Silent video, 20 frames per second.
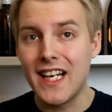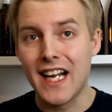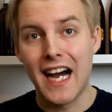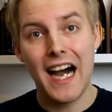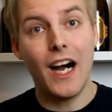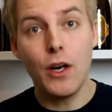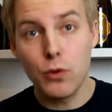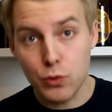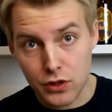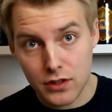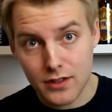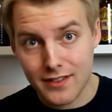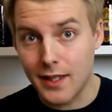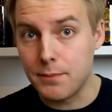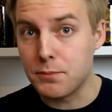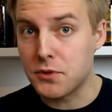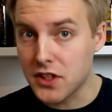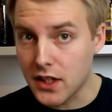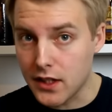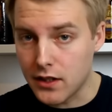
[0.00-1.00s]
in house
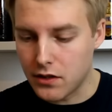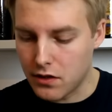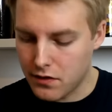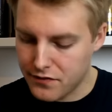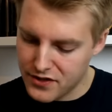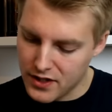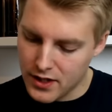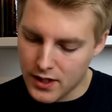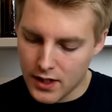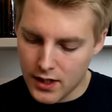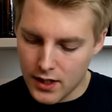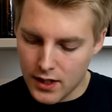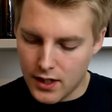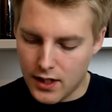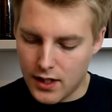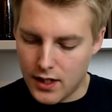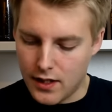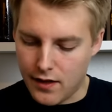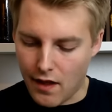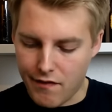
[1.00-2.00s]
themselves,
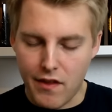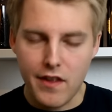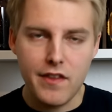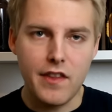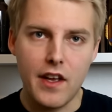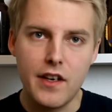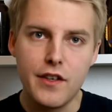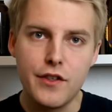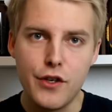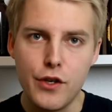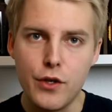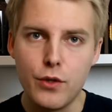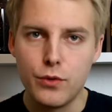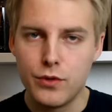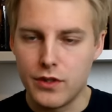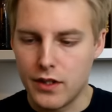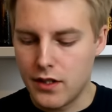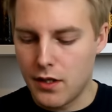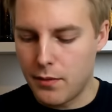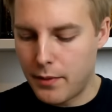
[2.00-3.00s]
uh, that they then
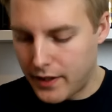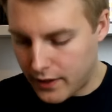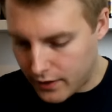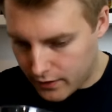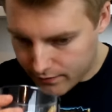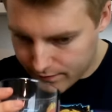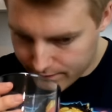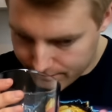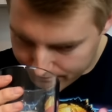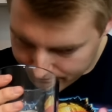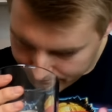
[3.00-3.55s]
use in the beer.